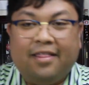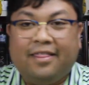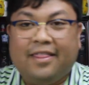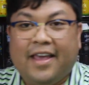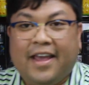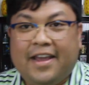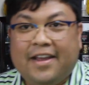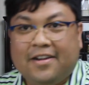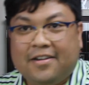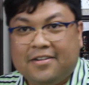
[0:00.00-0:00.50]

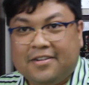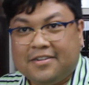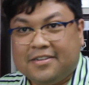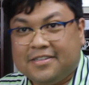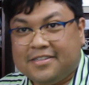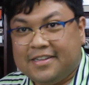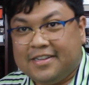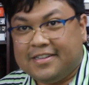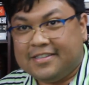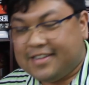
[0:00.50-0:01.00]
later
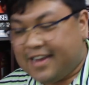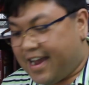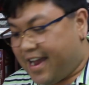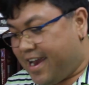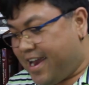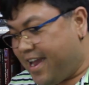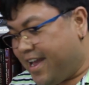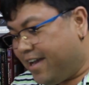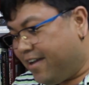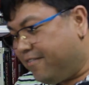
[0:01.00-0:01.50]
since
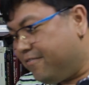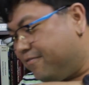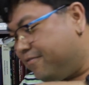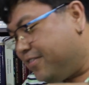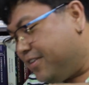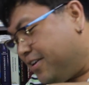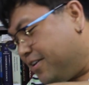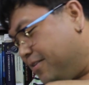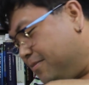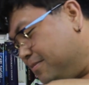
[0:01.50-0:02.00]
I have
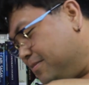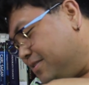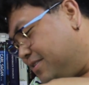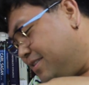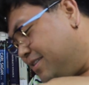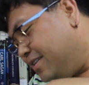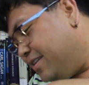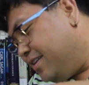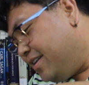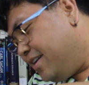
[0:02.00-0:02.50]

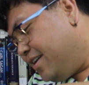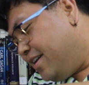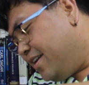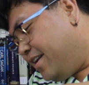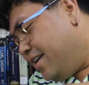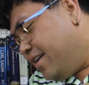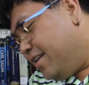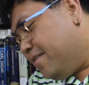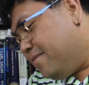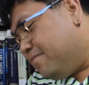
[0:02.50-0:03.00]
filmed
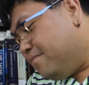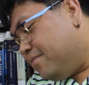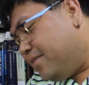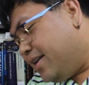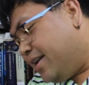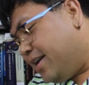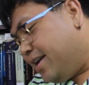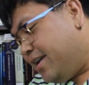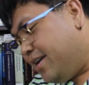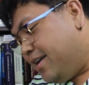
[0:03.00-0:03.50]

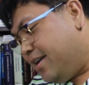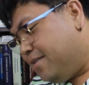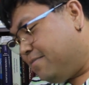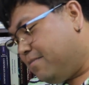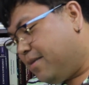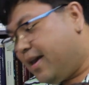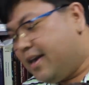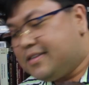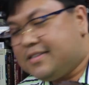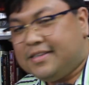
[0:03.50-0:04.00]
my
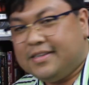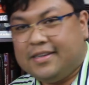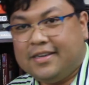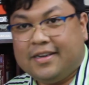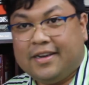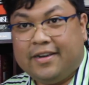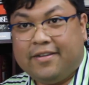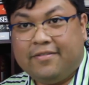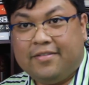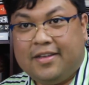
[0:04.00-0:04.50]

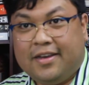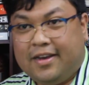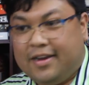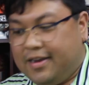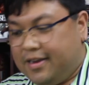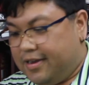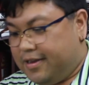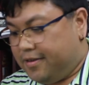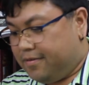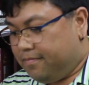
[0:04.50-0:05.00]
unboxing of
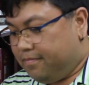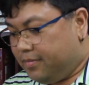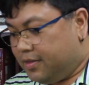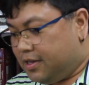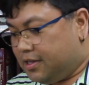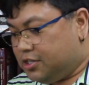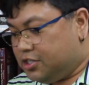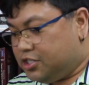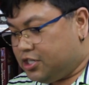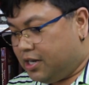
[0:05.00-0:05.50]
the
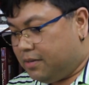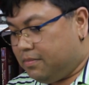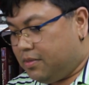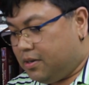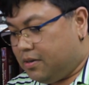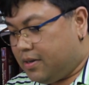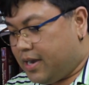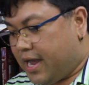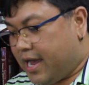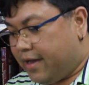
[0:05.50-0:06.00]

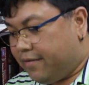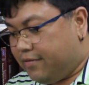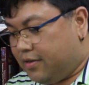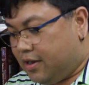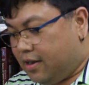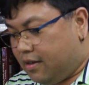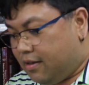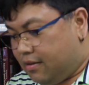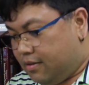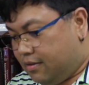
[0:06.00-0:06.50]
Jumbo
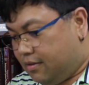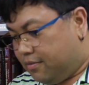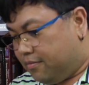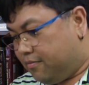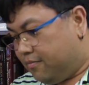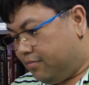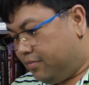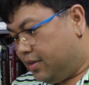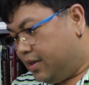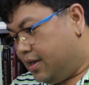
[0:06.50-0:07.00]
Caviar
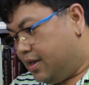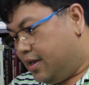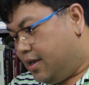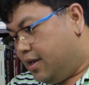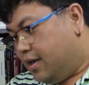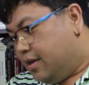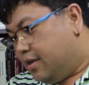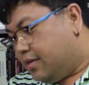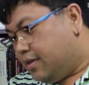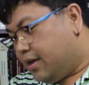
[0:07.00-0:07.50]

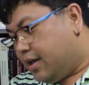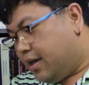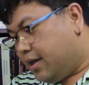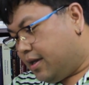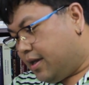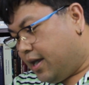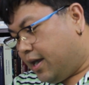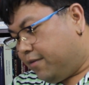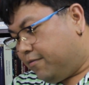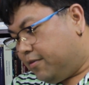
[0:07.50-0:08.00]
that I
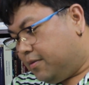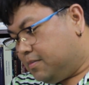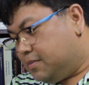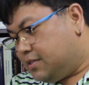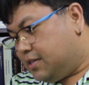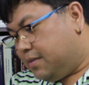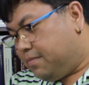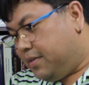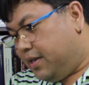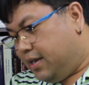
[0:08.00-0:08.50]
got from
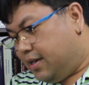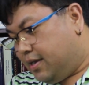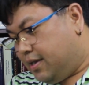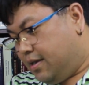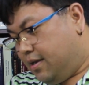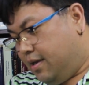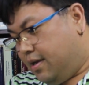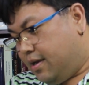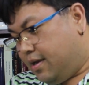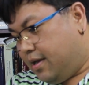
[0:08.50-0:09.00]

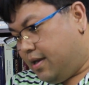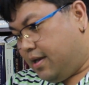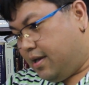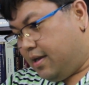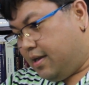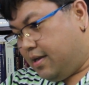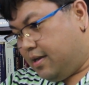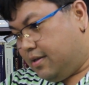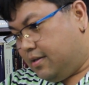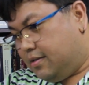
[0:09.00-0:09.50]
Sabina.
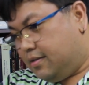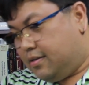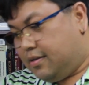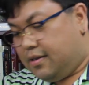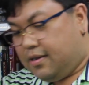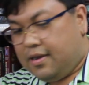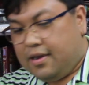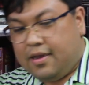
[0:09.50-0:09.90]
And